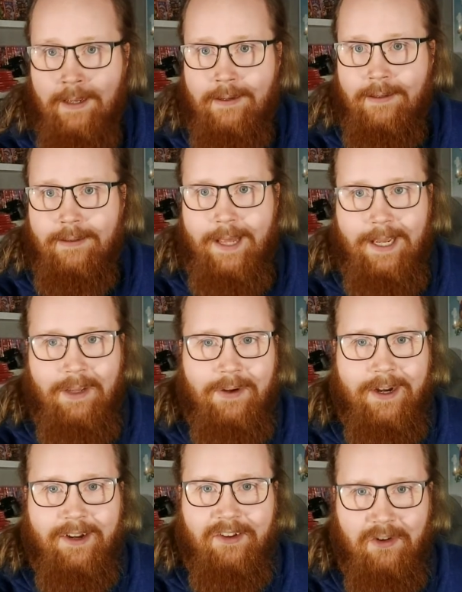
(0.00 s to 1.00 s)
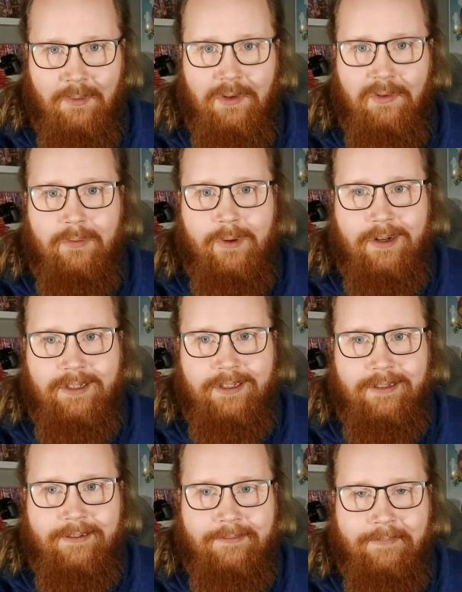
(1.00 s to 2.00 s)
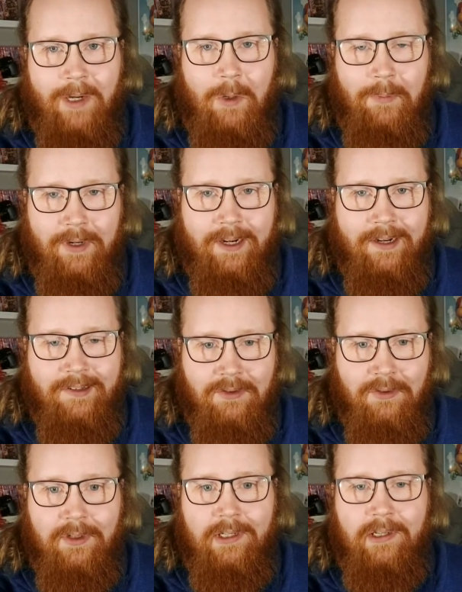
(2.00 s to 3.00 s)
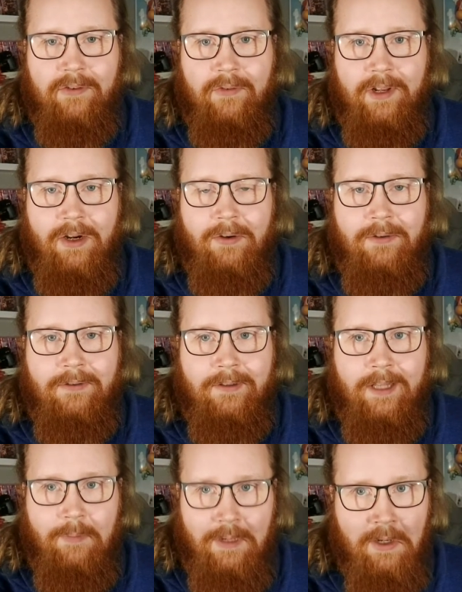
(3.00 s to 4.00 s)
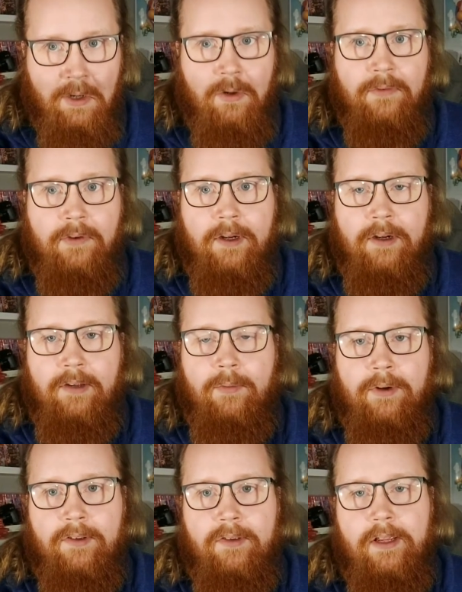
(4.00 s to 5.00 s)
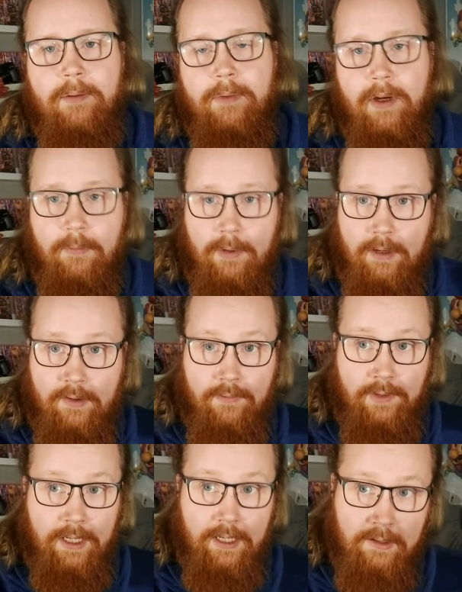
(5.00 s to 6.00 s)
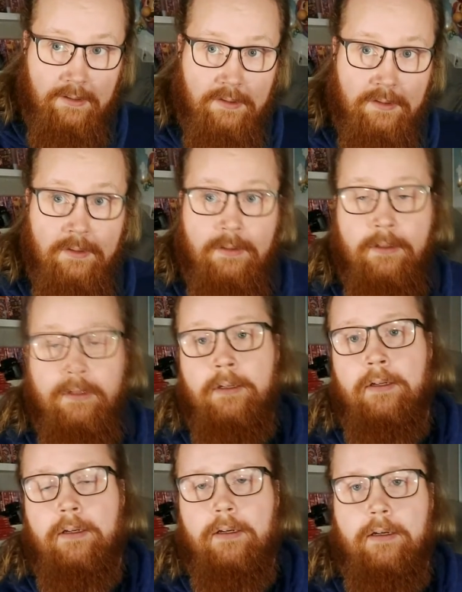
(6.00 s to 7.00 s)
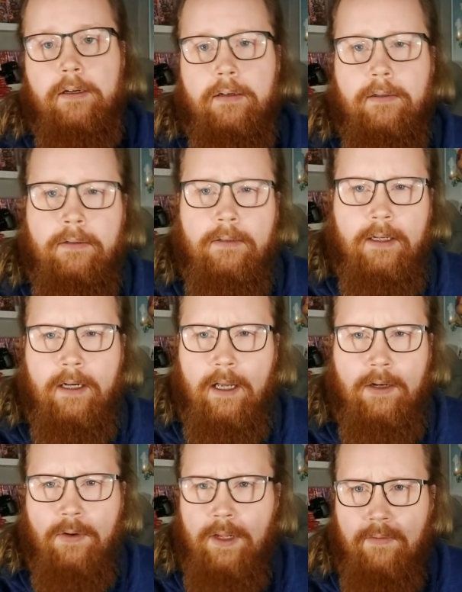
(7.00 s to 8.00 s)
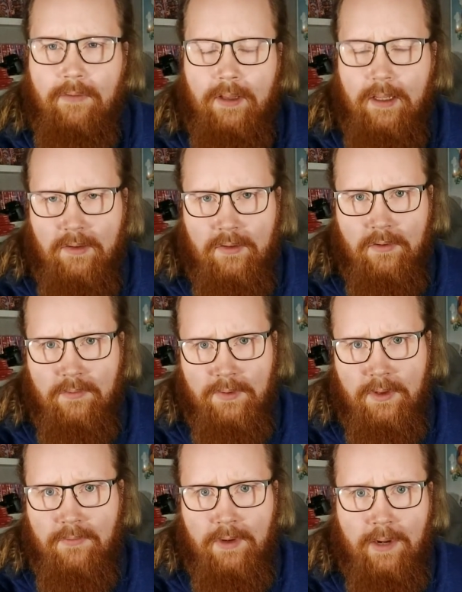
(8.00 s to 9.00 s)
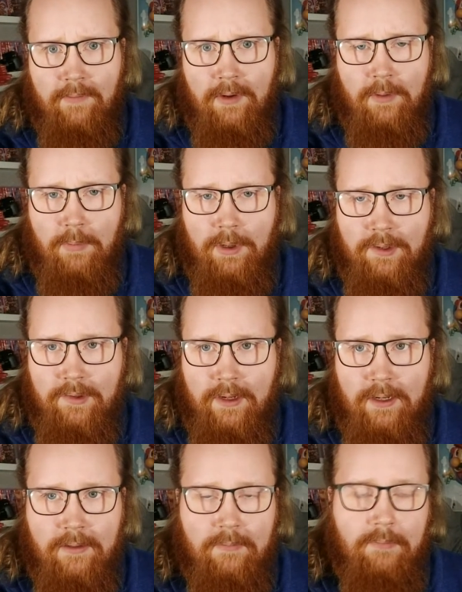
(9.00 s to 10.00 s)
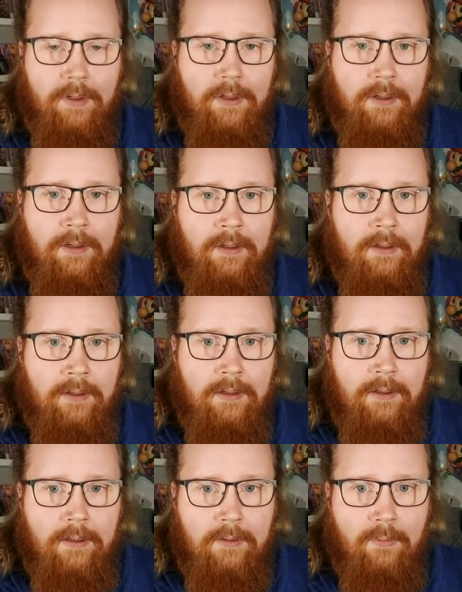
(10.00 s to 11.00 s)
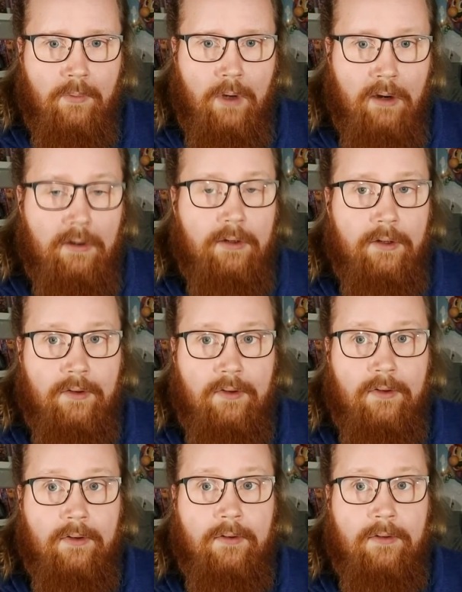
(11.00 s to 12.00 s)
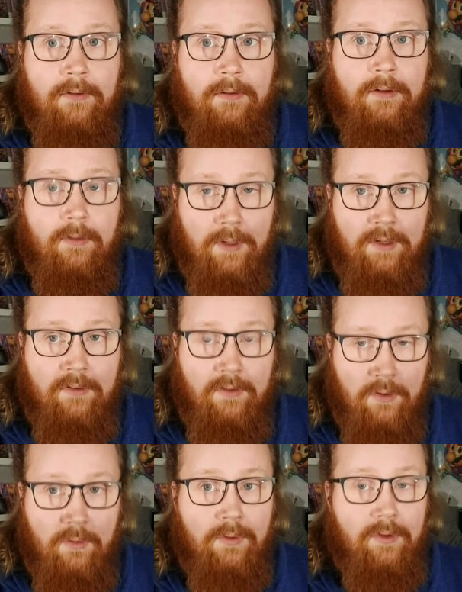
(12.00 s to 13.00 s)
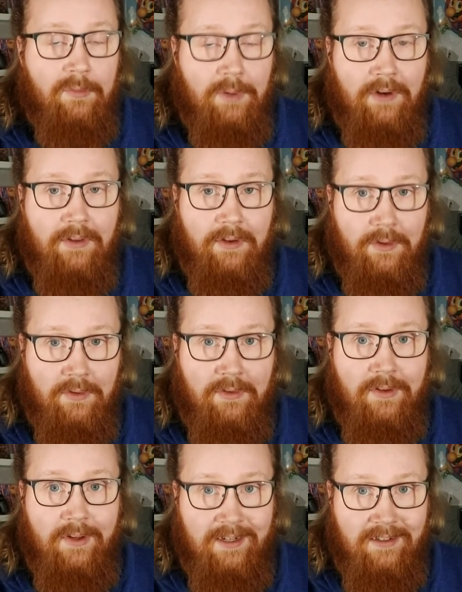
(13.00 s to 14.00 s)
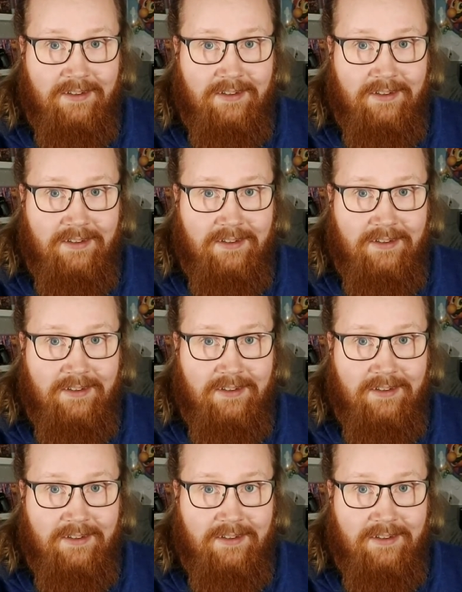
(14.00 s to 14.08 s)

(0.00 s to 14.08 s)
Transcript: Thank you guys so much for watching. I hope you guys enjoyed this video. Let me know if you guys want to see me unbox something else. Uh, I don't have a list of stuff I haven't unboxed yet, but Oculus Quest 2 was one of those things.